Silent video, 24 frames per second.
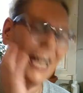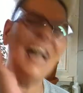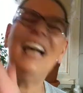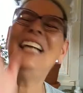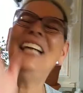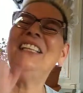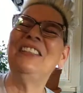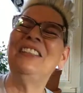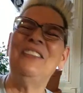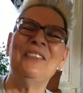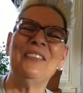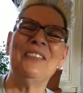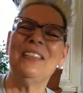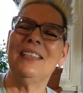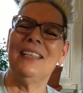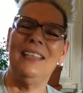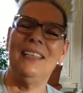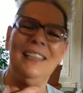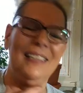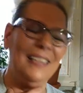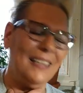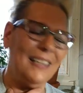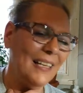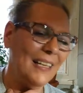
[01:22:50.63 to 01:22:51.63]
I know,
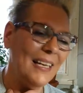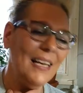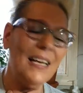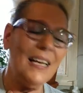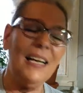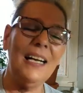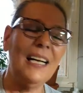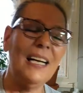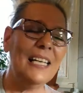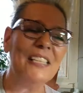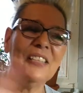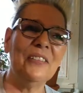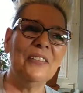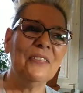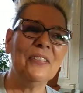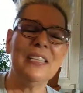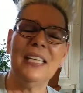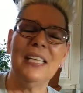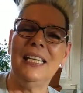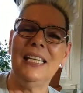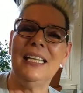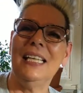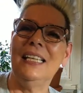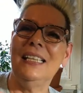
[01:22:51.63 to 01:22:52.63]
Cindy. I don't
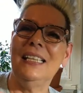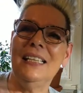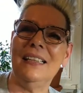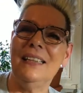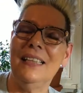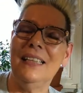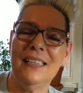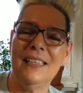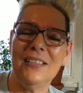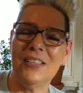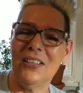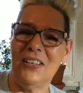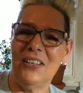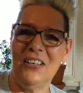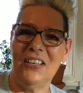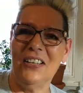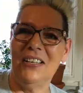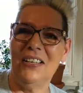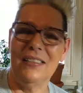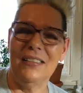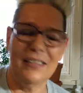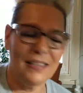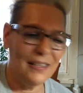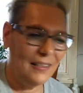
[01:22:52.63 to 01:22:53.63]
take anything to
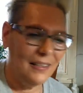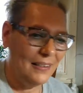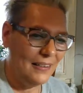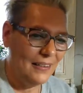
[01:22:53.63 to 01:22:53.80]
heart.